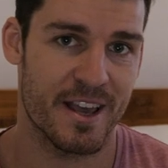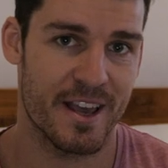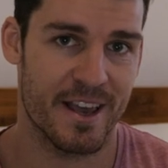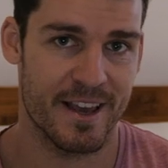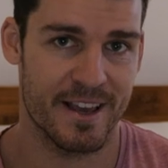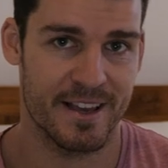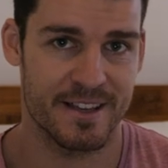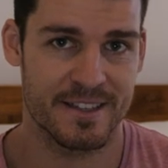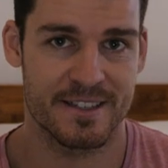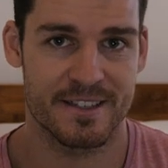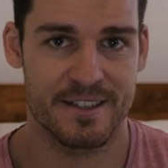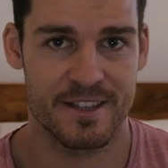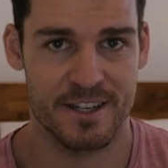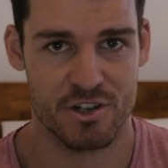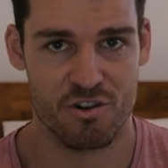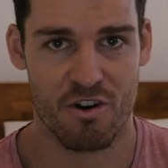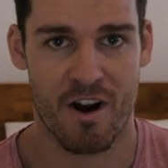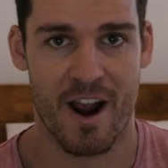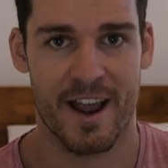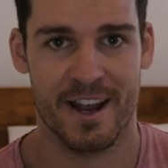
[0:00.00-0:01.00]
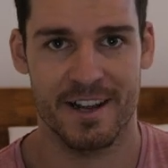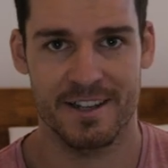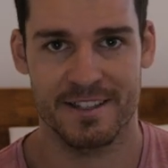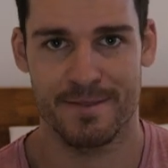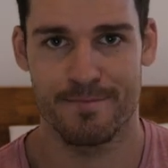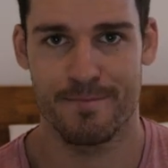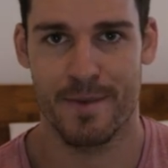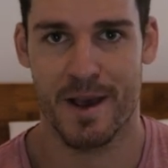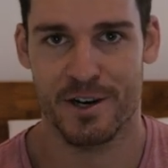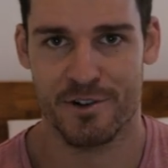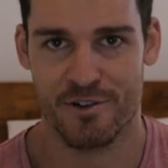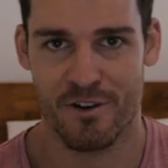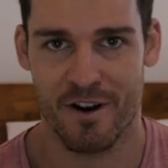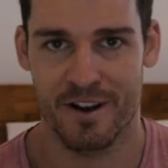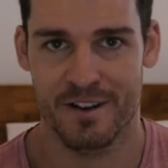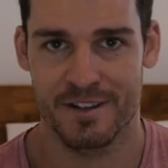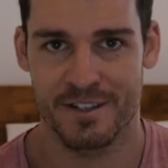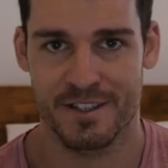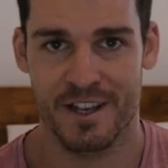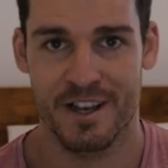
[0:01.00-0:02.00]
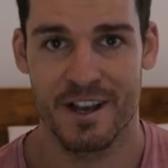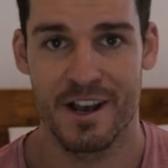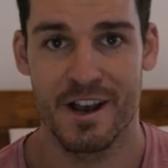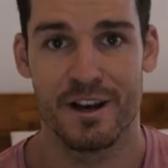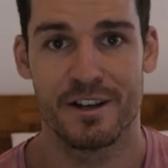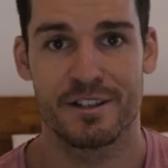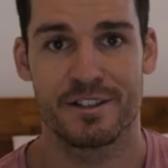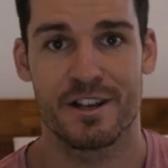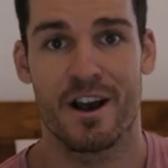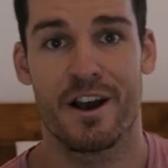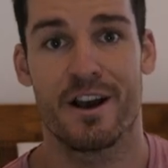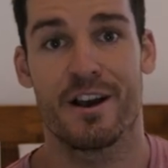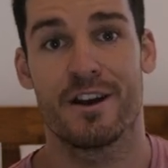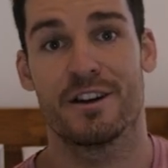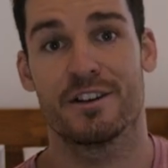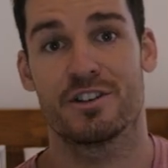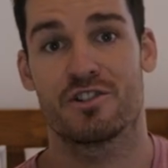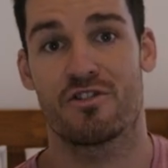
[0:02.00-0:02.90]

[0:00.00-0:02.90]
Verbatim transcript: is the trains and metros. So